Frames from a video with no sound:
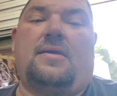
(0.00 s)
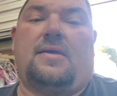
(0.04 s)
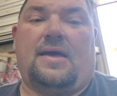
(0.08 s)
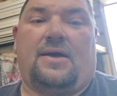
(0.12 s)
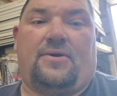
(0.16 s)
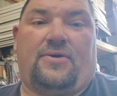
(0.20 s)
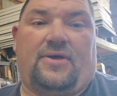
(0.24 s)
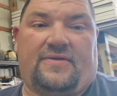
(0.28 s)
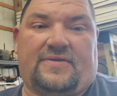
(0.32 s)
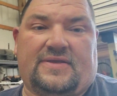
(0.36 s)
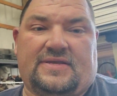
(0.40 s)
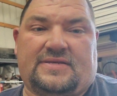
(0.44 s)

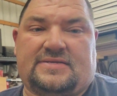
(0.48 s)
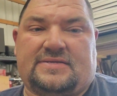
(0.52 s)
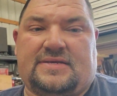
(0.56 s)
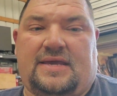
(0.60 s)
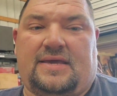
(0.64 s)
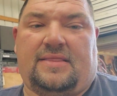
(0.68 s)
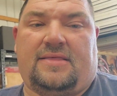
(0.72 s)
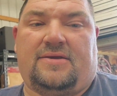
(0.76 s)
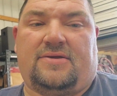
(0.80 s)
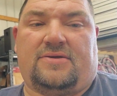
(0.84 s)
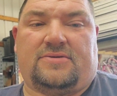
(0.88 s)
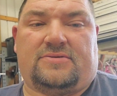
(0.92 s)
I'll have to
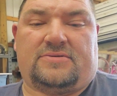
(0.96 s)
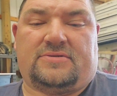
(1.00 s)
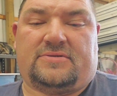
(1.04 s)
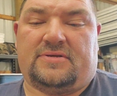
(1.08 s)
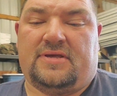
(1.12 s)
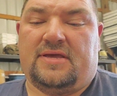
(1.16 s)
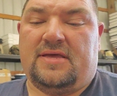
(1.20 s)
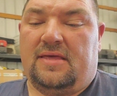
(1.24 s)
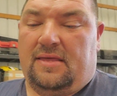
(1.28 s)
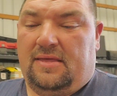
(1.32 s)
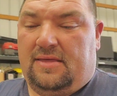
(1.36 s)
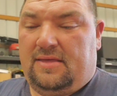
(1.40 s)
say there's
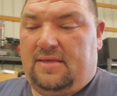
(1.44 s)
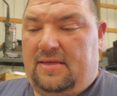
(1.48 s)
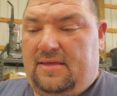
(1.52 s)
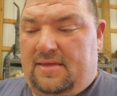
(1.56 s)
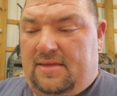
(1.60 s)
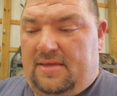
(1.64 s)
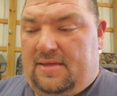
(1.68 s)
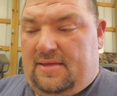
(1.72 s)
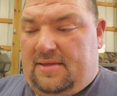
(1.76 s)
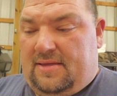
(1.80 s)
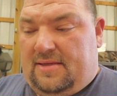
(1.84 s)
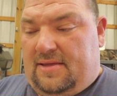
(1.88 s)

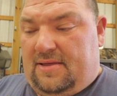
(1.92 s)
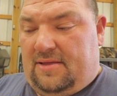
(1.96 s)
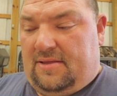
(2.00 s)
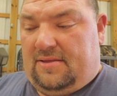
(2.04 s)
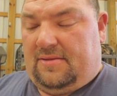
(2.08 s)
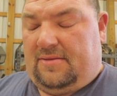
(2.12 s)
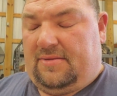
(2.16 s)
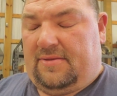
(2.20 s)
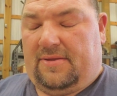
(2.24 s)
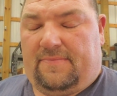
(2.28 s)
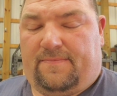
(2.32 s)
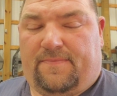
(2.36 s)

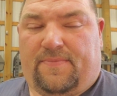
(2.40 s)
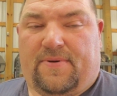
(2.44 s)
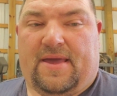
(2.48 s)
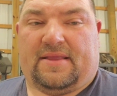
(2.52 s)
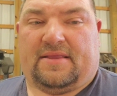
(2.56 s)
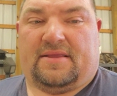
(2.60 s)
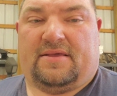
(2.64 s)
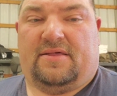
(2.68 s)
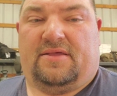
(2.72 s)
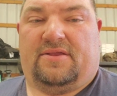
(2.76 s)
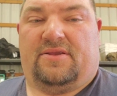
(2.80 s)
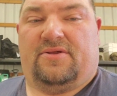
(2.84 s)

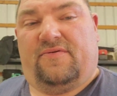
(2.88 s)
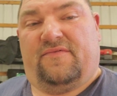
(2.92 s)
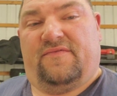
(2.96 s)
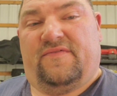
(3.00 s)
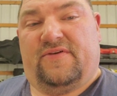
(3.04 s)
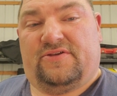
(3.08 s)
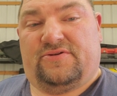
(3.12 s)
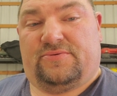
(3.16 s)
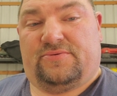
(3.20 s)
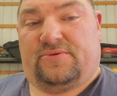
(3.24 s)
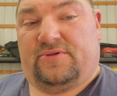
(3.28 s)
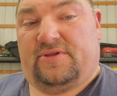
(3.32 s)
practically no
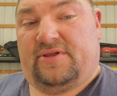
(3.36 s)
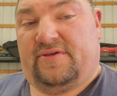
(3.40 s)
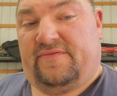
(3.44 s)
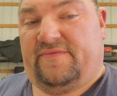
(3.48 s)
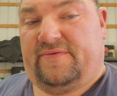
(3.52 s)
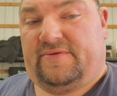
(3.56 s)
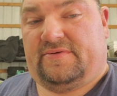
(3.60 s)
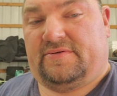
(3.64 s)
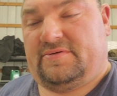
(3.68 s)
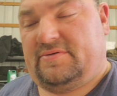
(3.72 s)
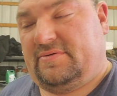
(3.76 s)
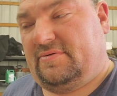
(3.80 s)
visual
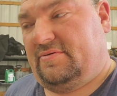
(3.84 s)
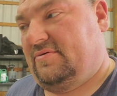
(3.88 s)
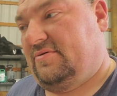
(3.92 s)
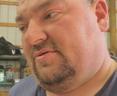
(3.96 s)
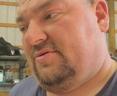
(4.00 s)
difference.